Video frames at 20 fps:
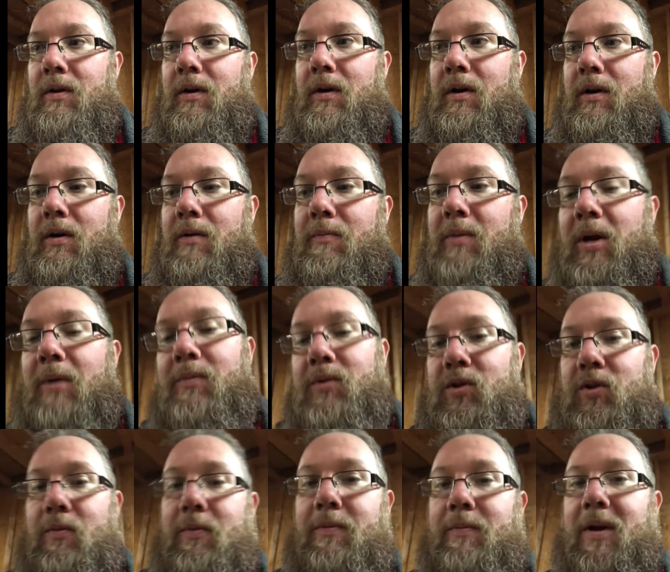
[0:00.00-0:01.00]
Um, but I'm
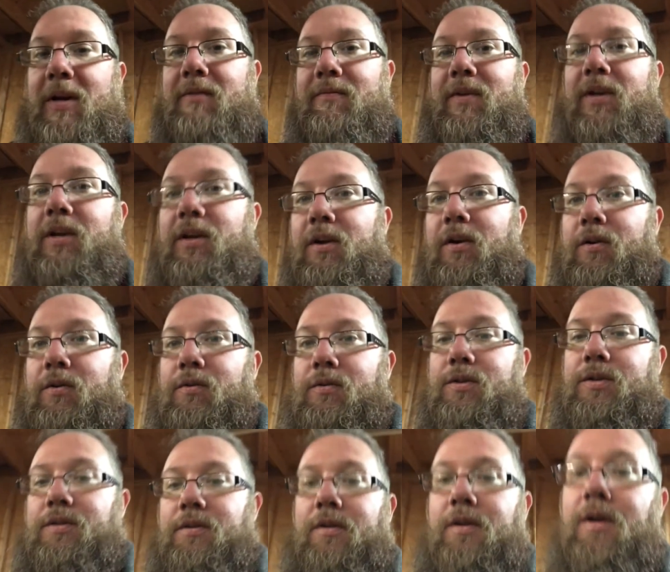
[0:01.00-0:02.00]
just gonna be making
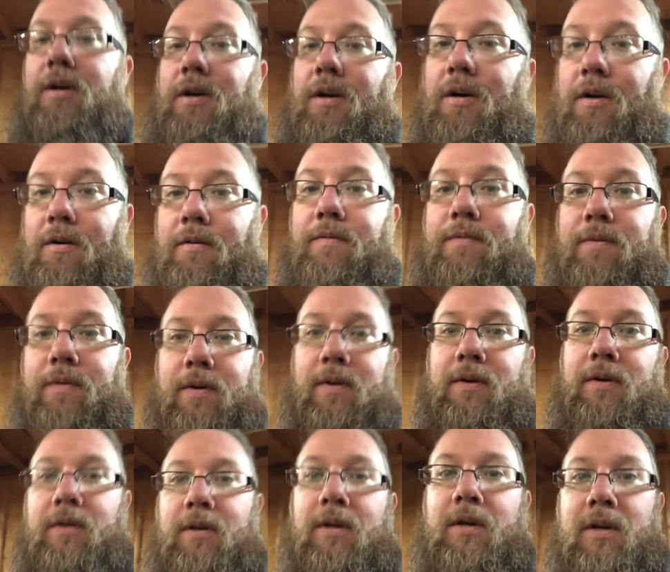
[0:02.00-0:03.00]
videos of
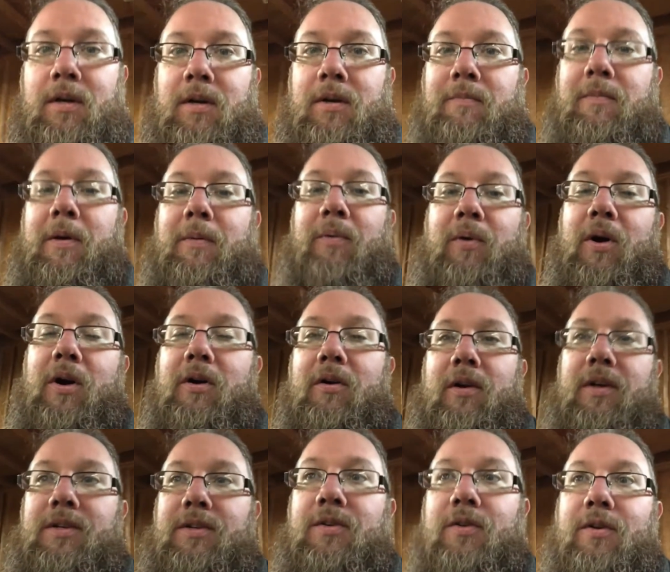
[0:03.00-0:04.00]
my
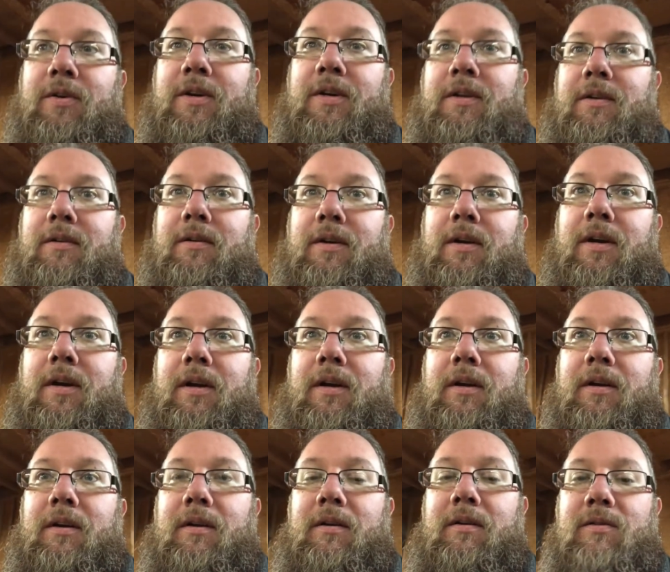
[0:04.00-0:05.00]
progress on it
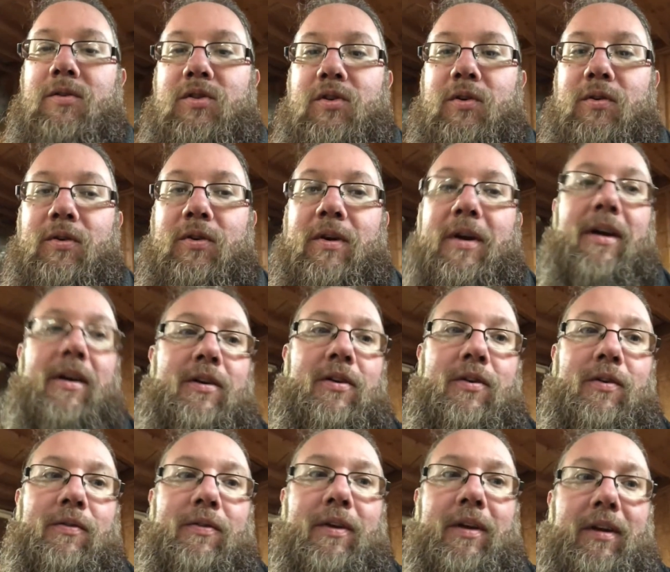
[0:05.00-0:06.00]
and showing you how to
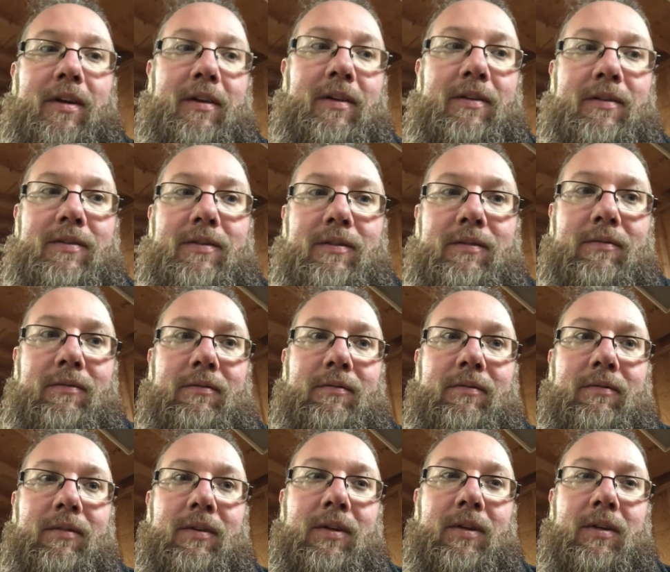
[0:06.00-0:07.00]
do things
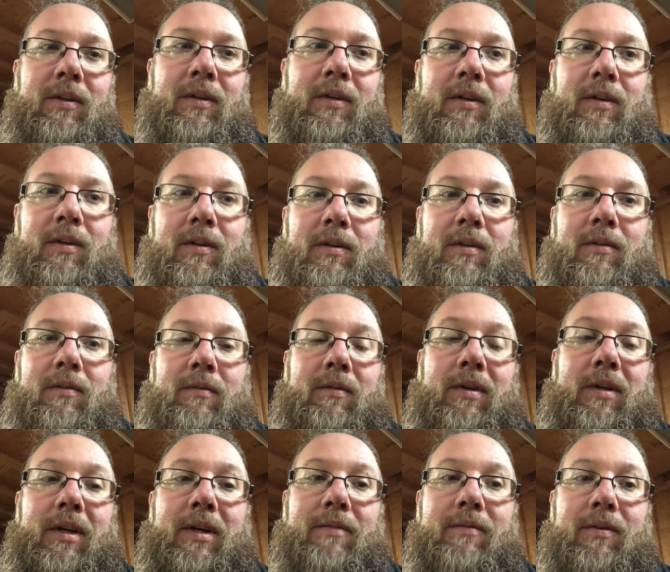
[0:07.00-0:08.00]
and
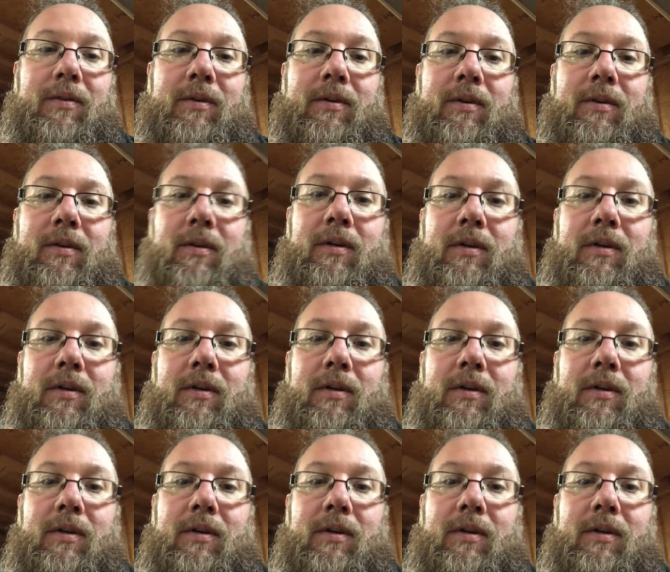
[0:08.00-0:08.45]
whatever.